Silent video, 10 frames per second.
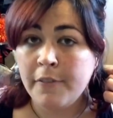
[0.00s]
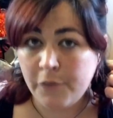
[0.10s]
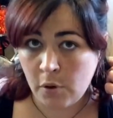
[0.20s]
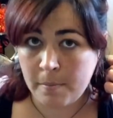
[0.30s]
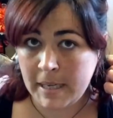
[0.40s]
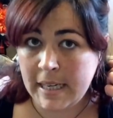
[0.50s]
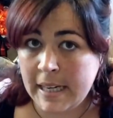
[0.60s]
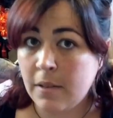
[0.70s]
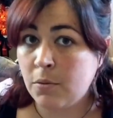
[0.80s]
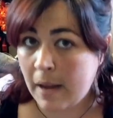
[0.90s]
for me to
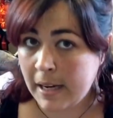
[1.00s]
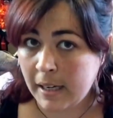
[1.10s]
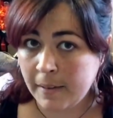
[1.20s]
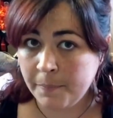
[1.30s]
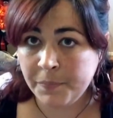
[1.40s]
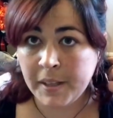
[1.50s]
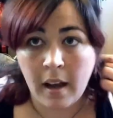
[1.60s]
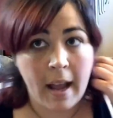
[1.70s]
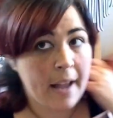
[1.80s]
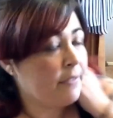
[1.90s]
get ready.
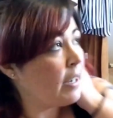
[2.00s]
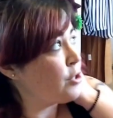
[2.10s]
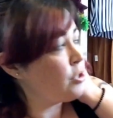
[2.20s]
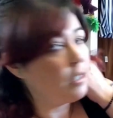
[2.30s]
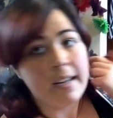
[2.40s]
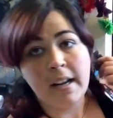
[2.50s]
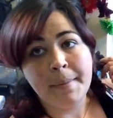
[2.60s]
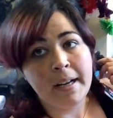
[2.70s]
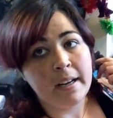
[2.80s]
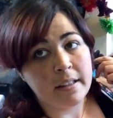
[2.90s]
I have natural light
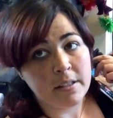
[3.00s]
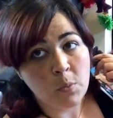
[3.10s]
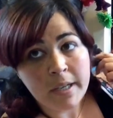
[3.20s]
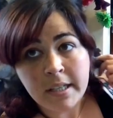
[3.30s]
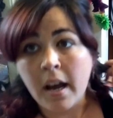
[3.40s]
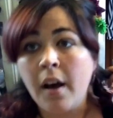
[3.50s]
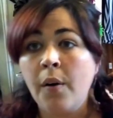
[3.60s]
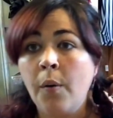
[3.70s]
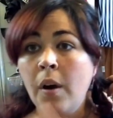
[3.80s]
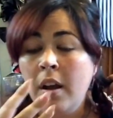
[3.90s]
coming out of this
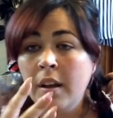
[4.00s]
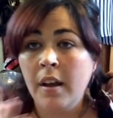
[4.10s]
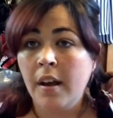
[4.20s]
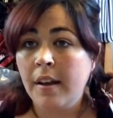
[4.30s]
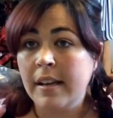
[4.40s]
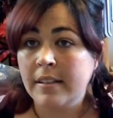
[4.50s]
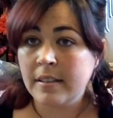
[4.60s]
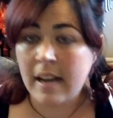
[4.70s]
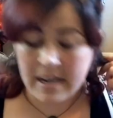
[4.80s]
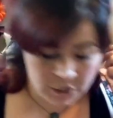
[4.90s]
window. It